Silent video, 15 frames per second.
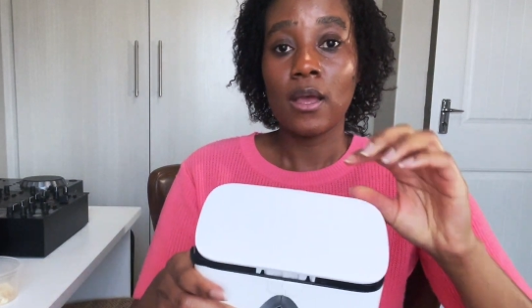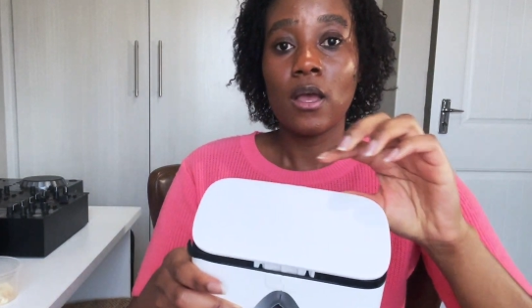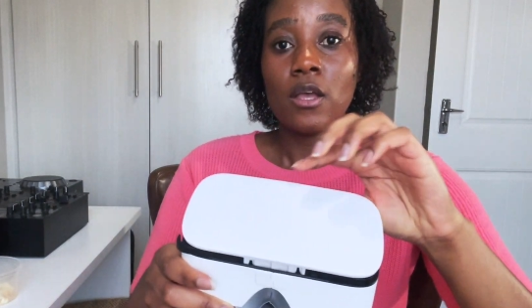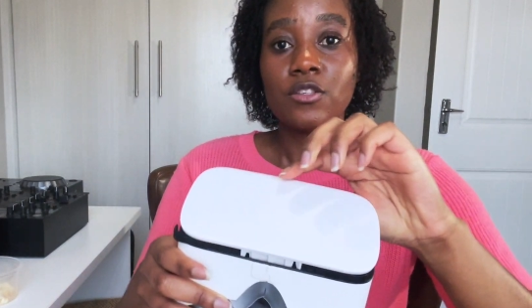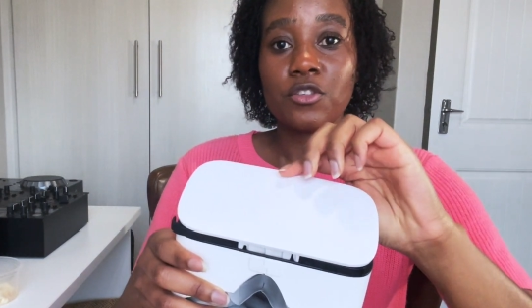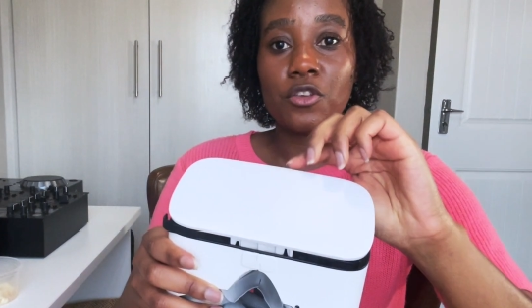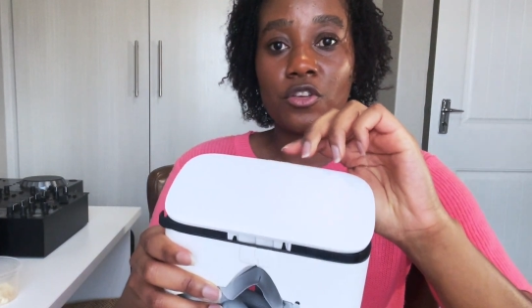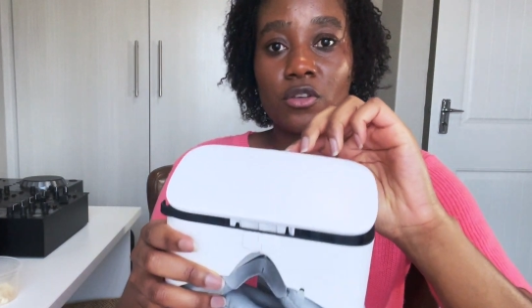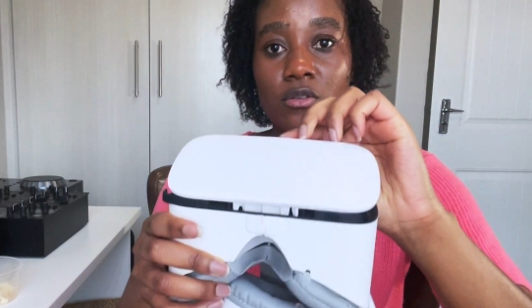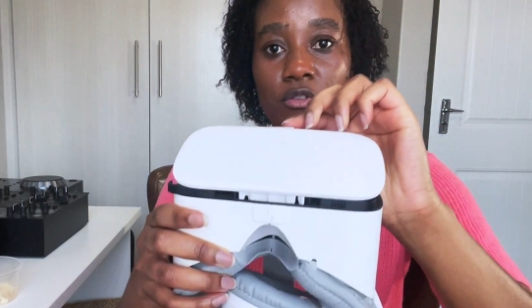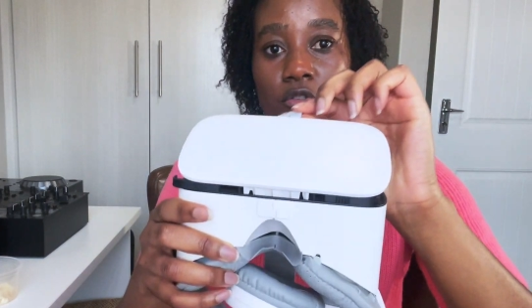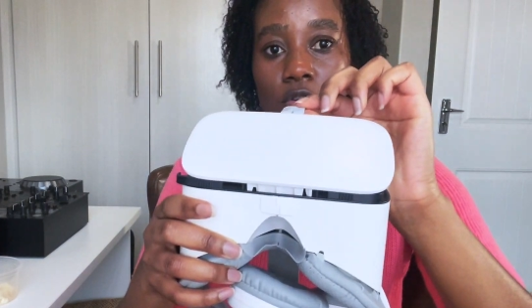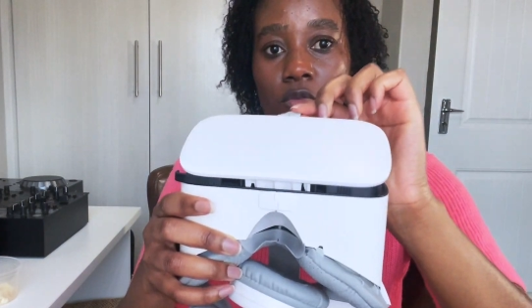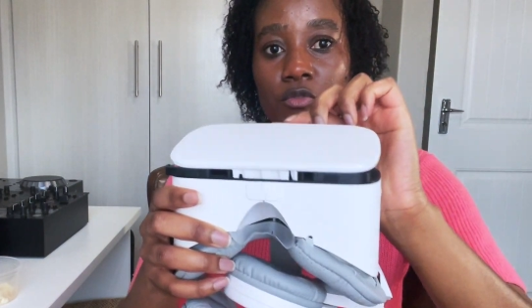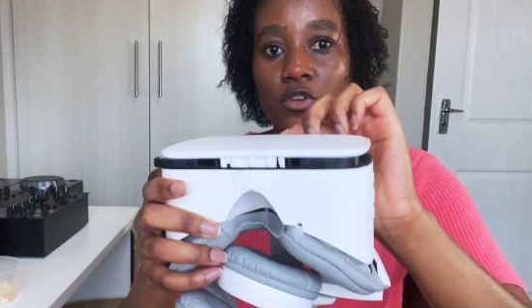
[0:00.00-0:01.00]
So you
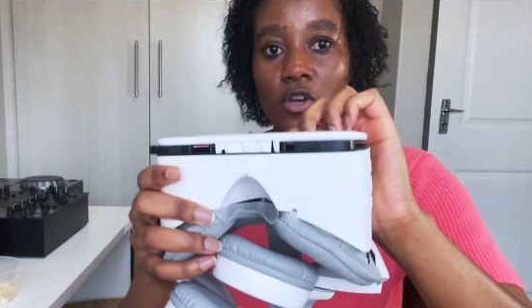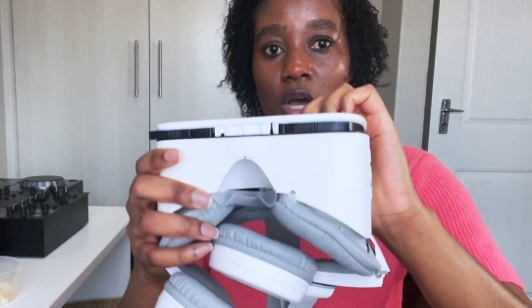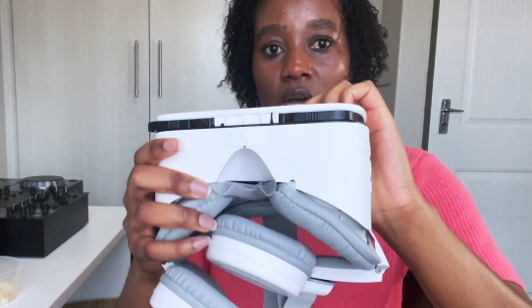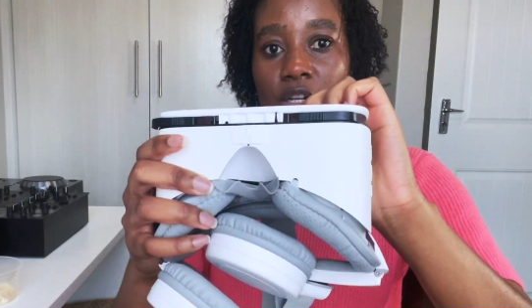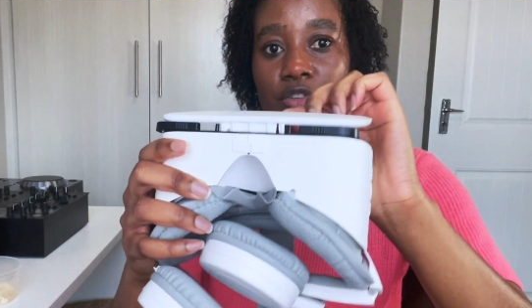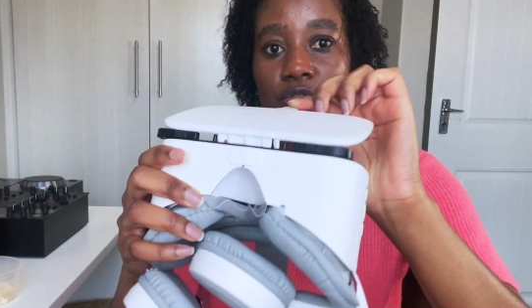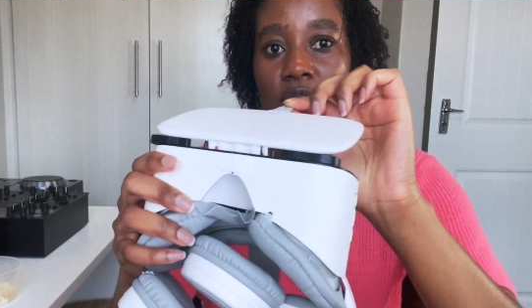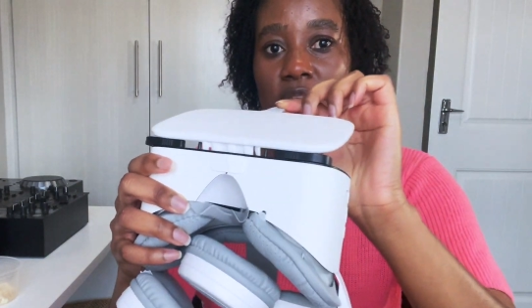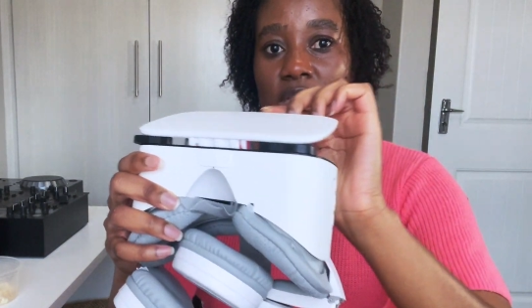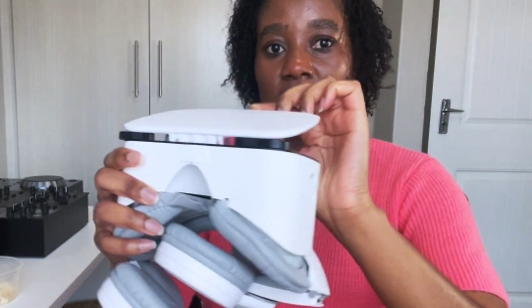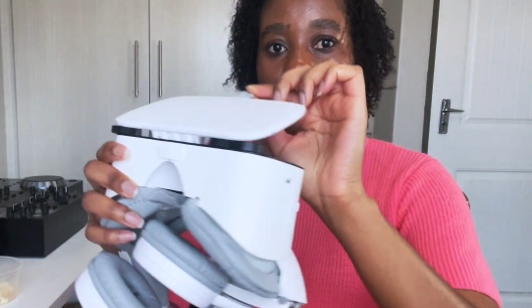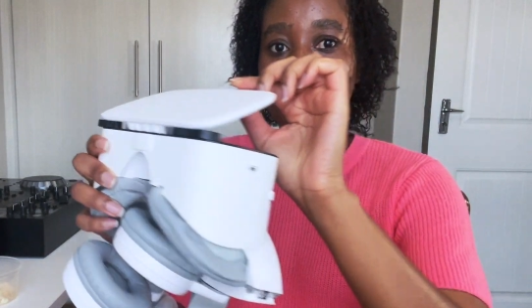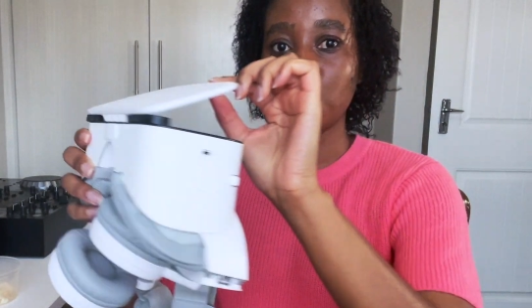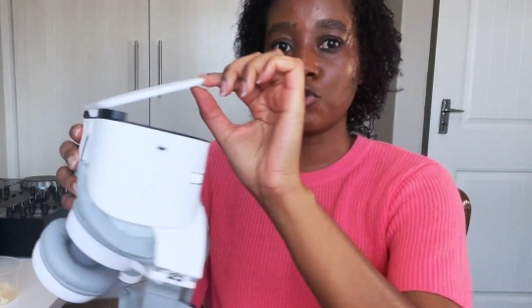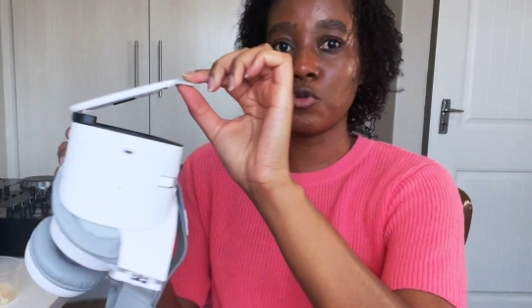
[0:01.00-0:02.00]
know, you can't
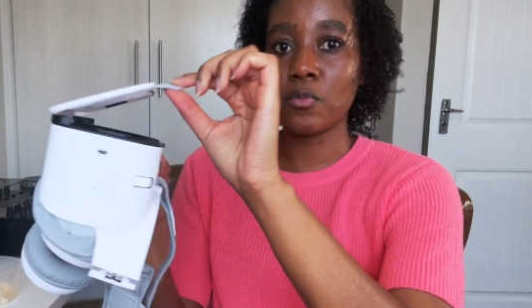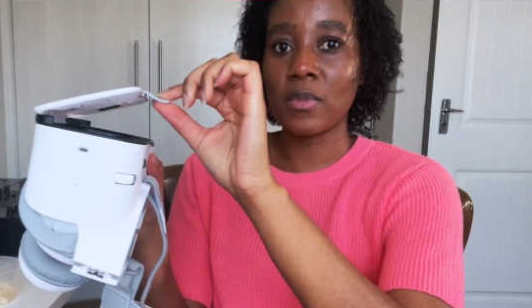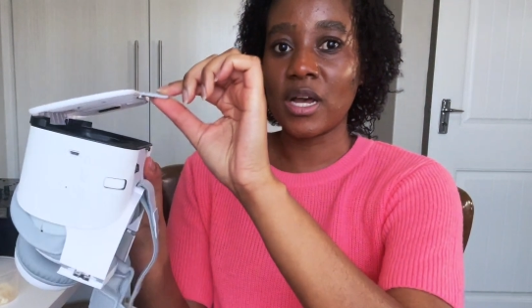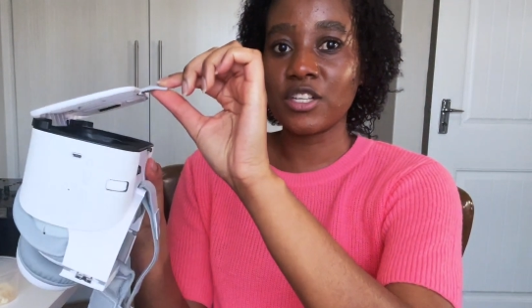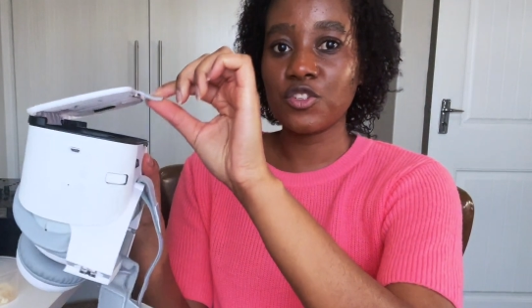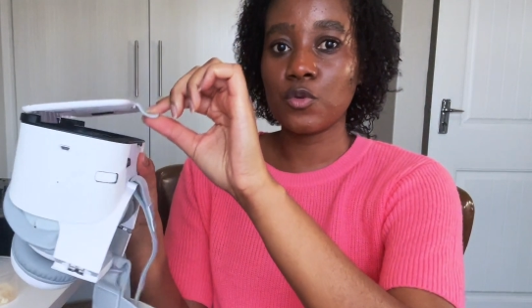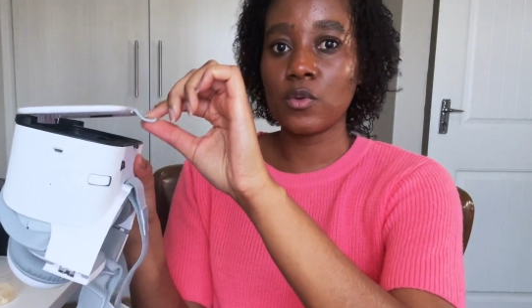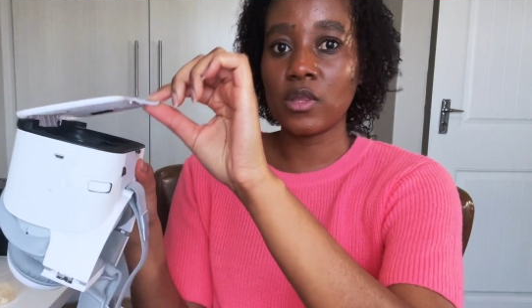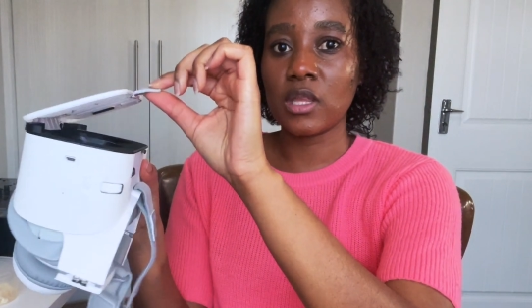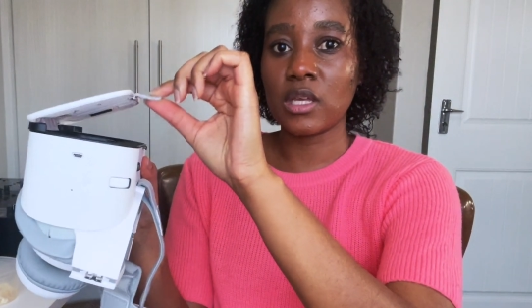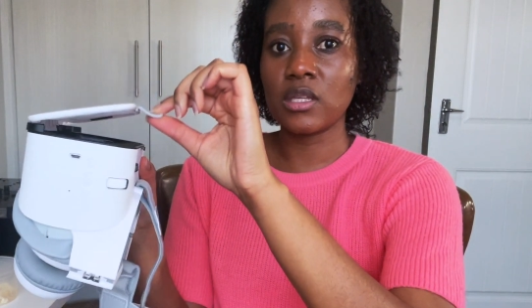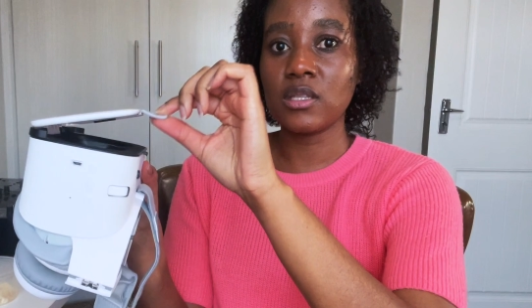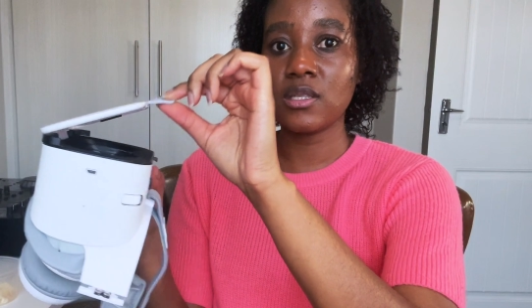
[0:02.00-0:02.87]
really do much with it.